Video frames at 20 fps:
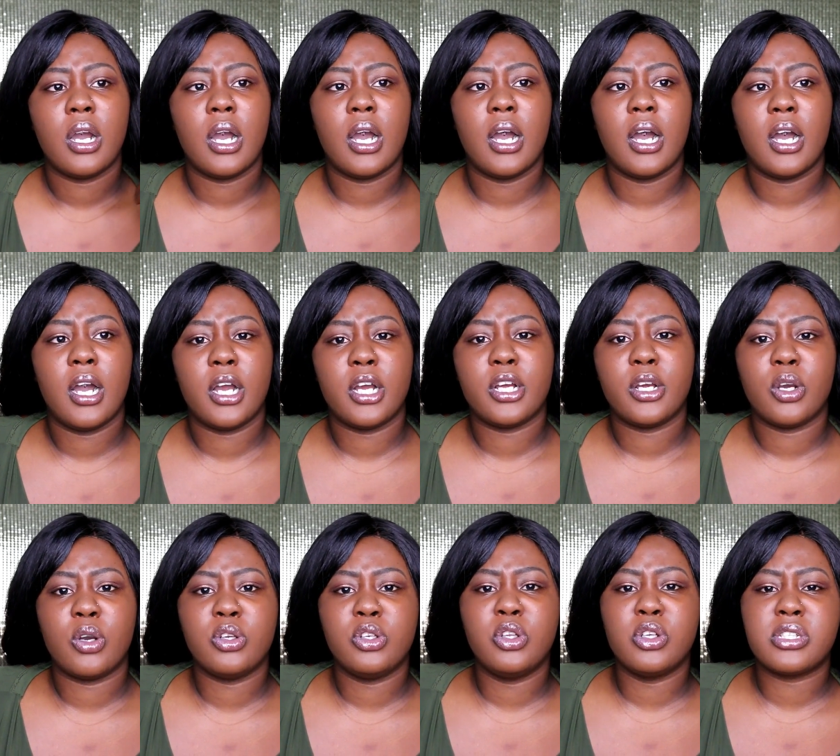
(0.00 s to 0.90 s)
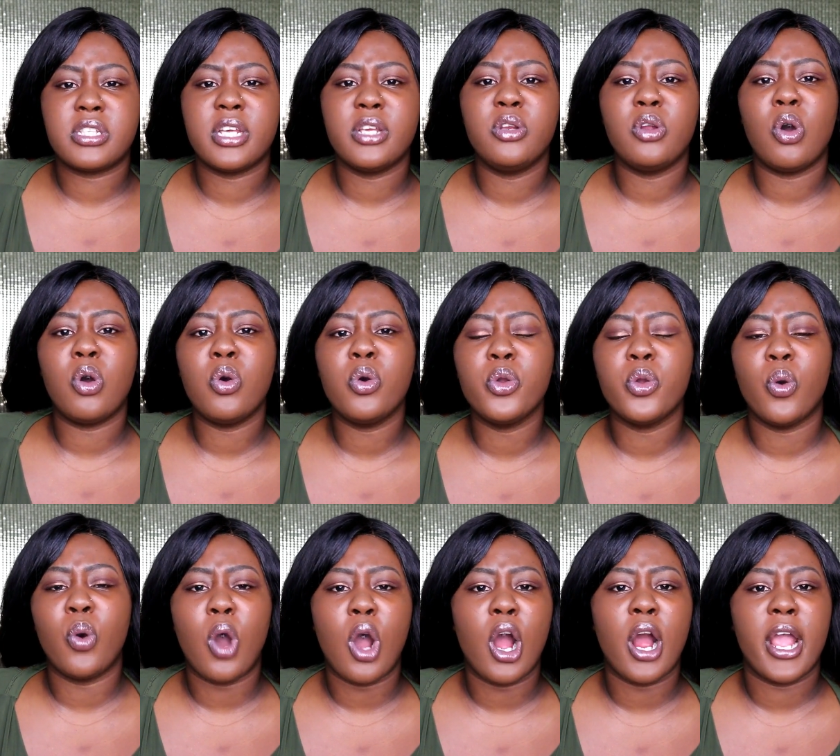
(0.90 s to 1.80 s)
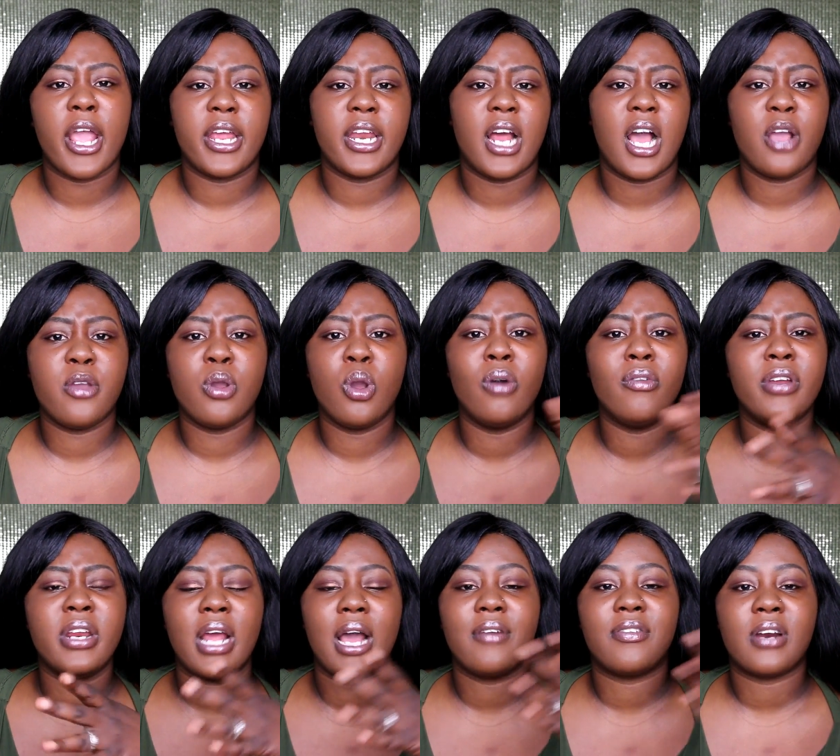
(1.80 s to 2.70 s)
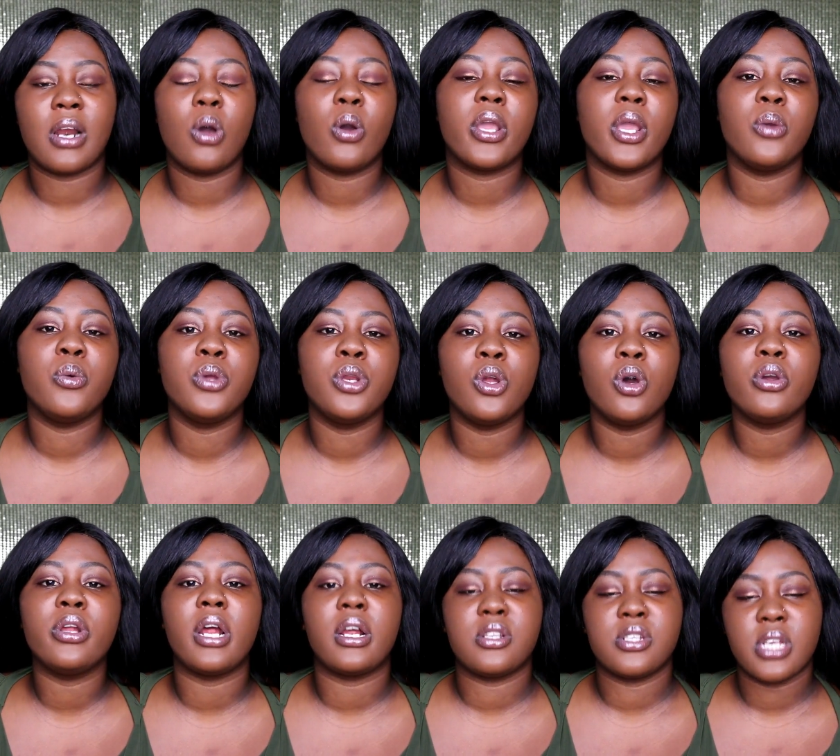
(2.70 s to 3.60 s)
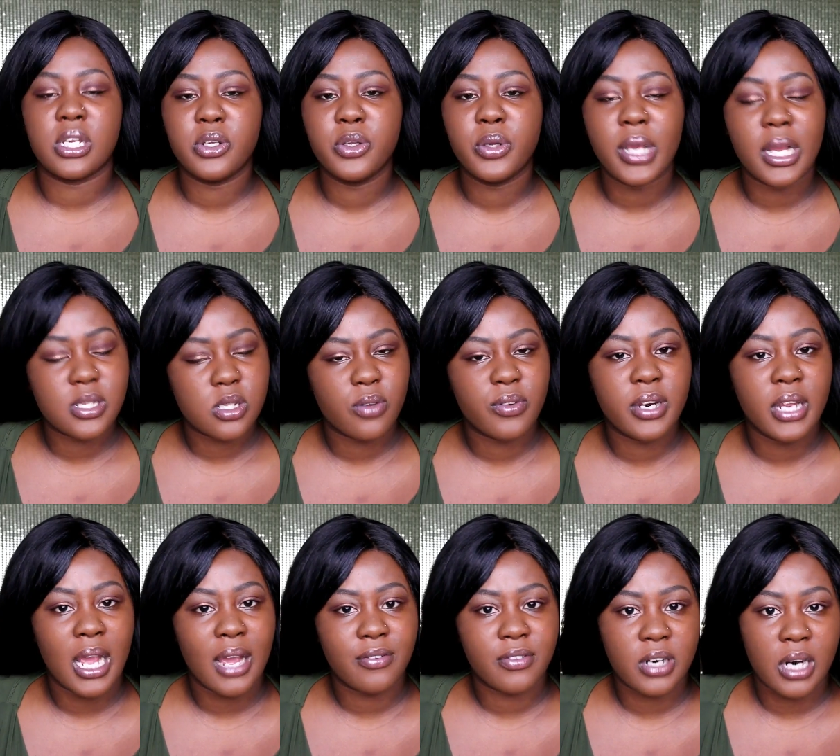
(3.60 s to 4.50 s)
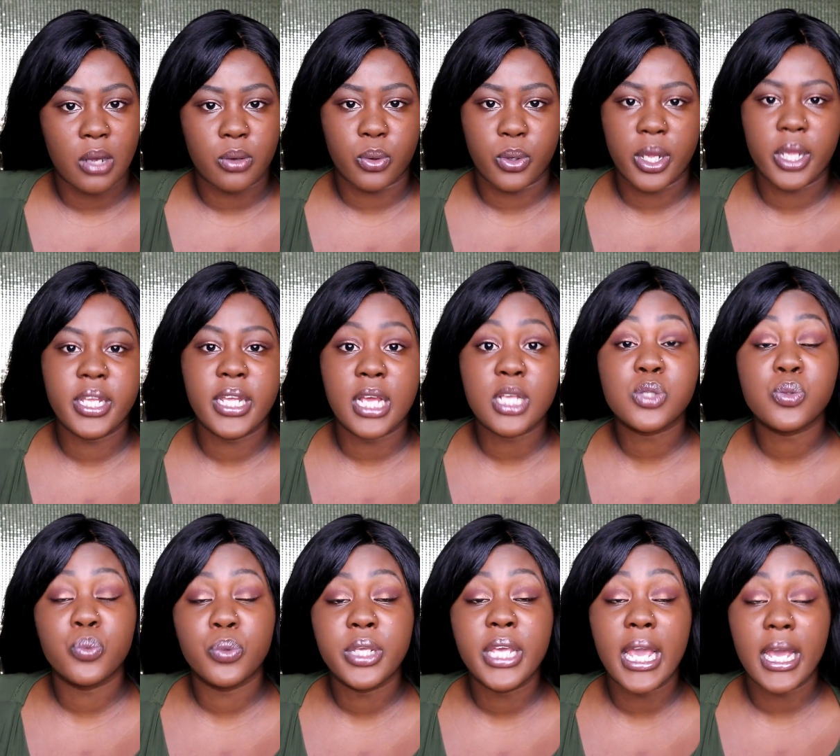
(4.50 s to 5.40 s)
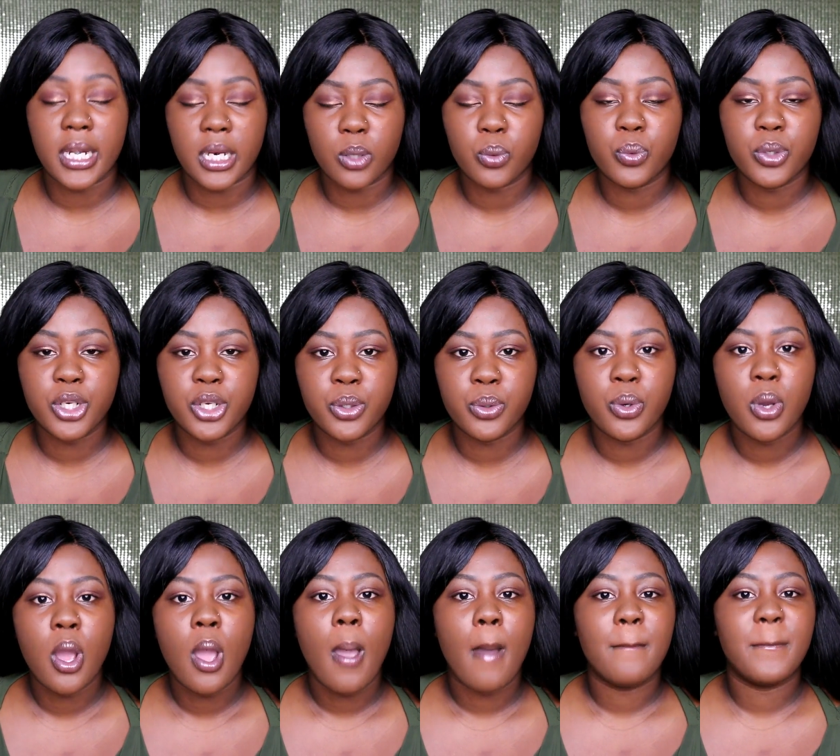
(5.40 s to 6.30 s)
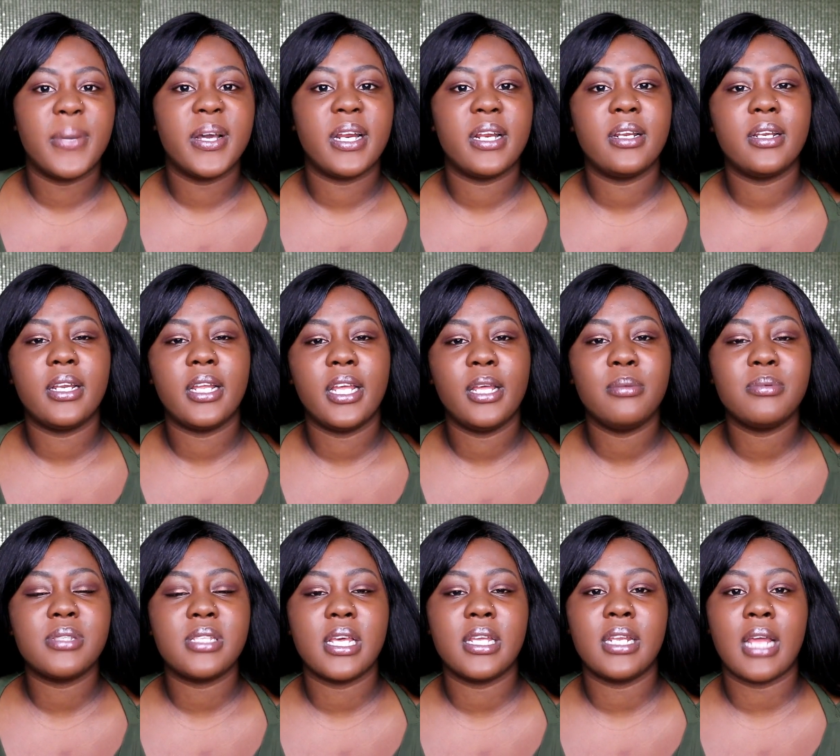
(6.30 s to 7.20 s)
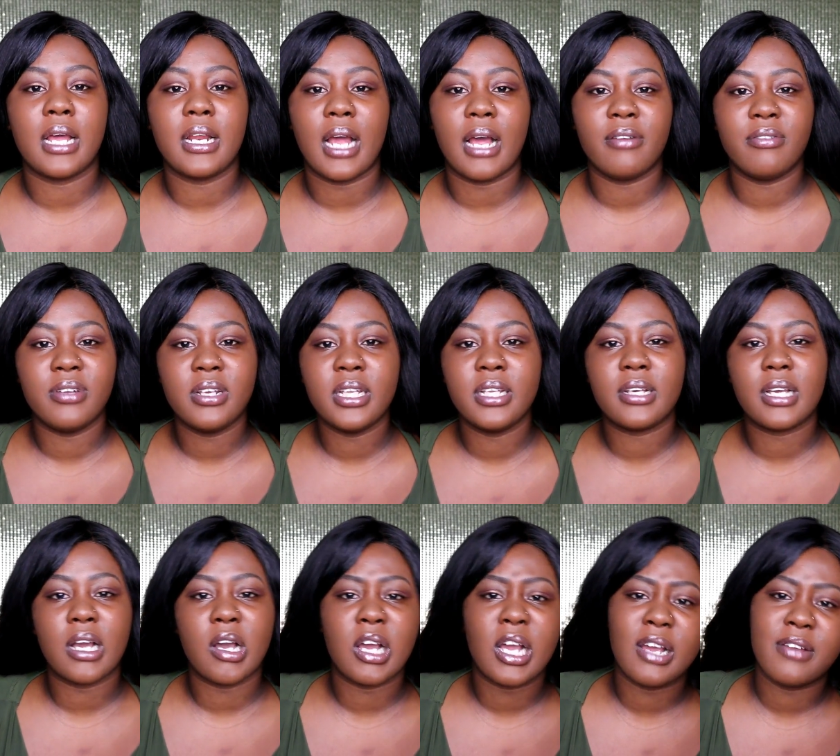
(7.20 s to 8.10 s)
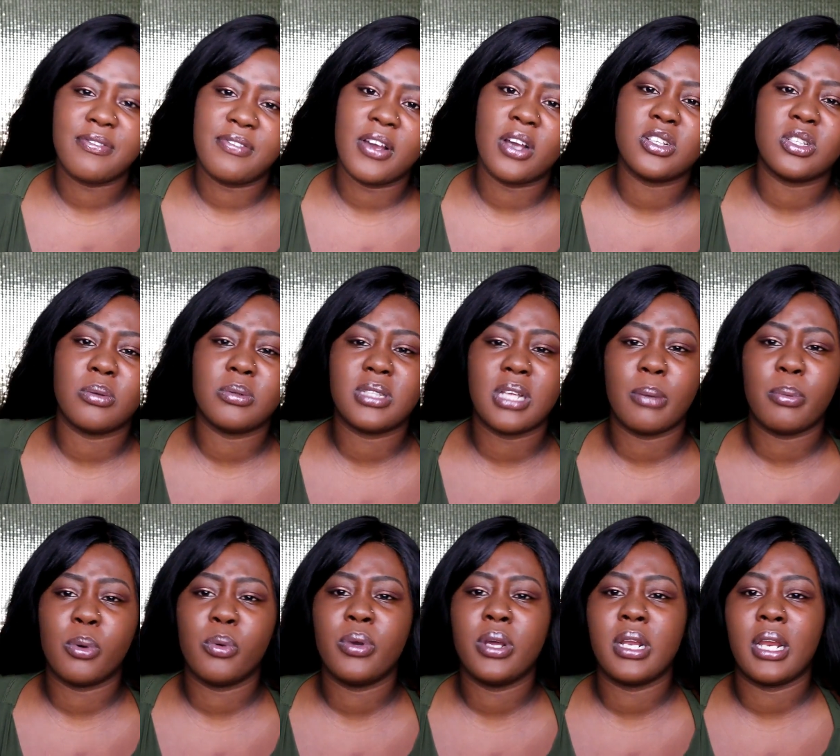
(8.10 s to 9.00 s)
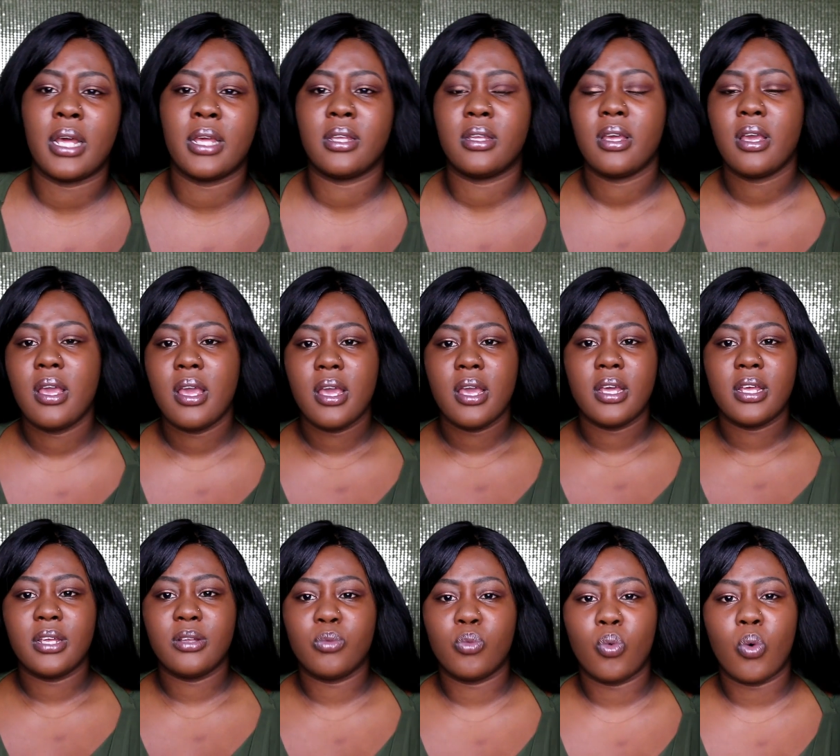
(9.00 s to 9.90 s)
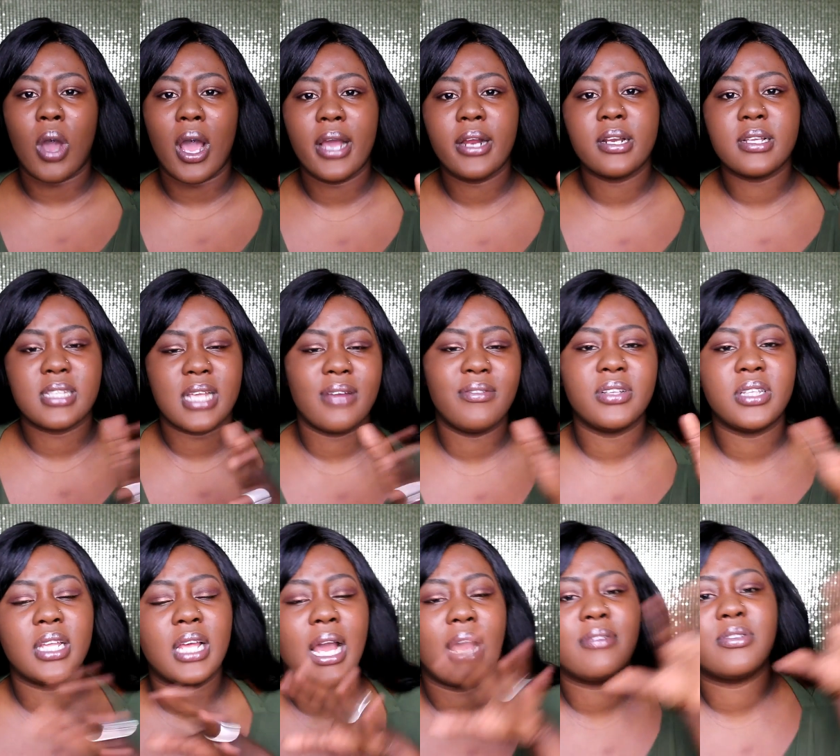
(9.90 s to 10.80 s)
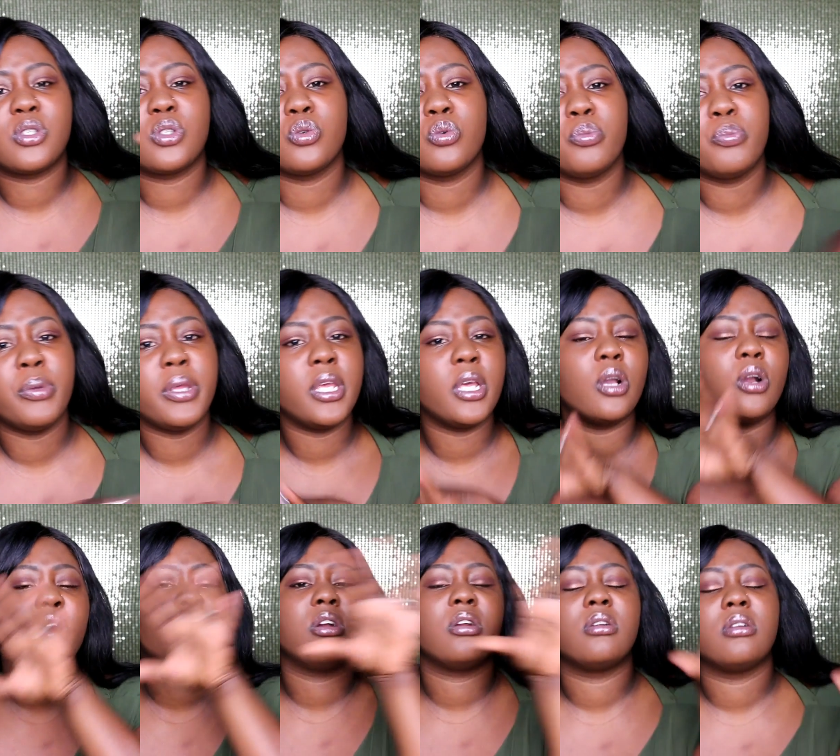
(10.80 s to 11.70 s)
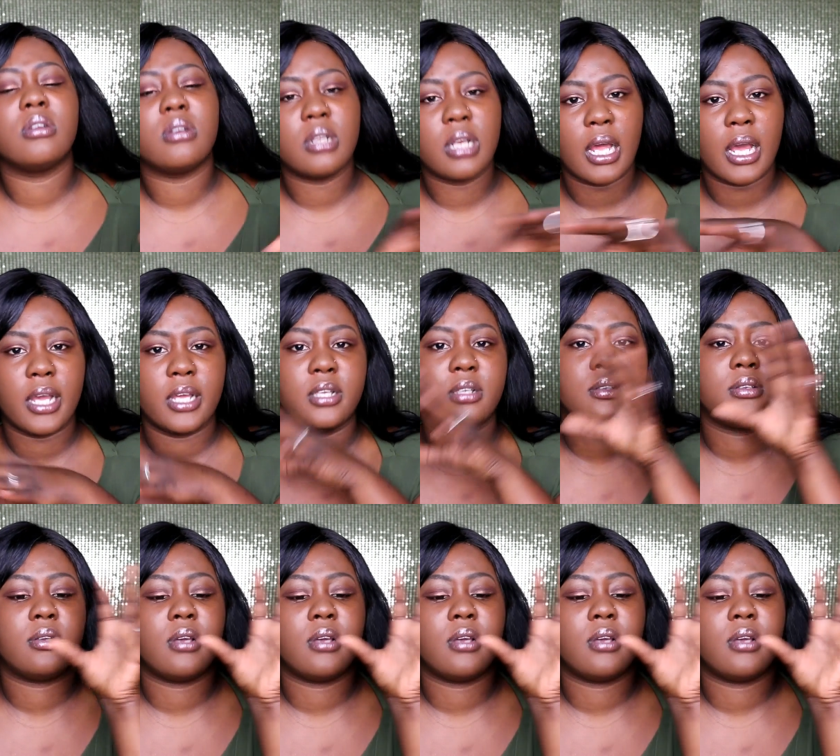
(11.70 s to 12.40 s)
does he know who you are and how you already have clout? Okay, we know you guys already have clout, okay? Yes, we get it, we do. But in him saying that, I really felt some type of way, like, why does everything have to be like